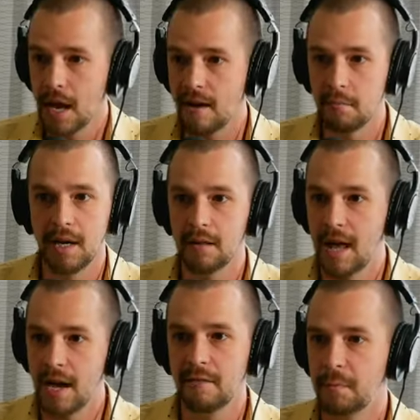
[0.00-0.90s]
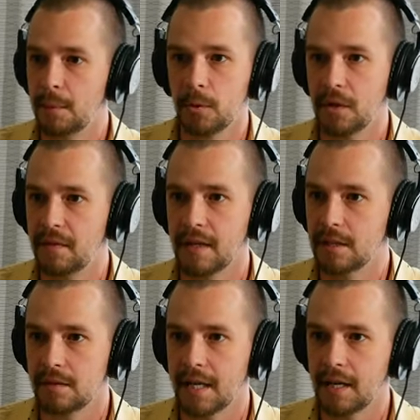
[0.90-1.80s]
yeah, I've met a lot of people in
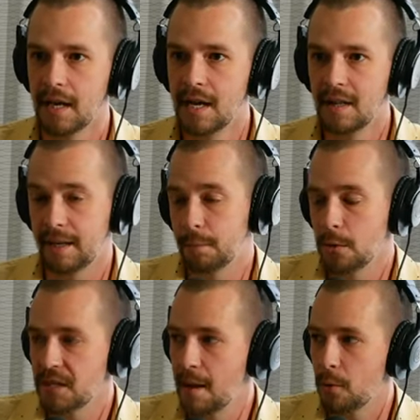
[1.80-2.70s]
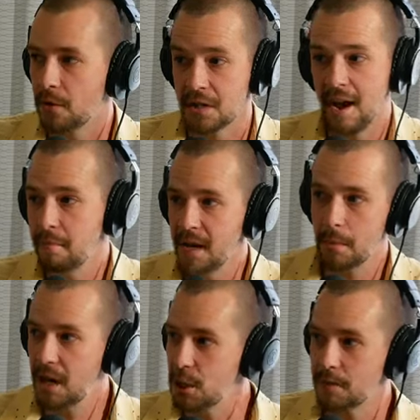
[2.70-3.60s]
this, like like pro skateboarders. I've met
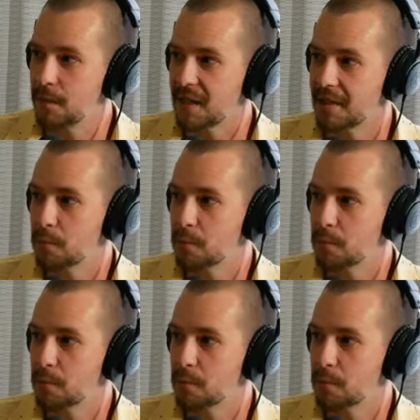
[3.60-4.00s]
a bunch of them at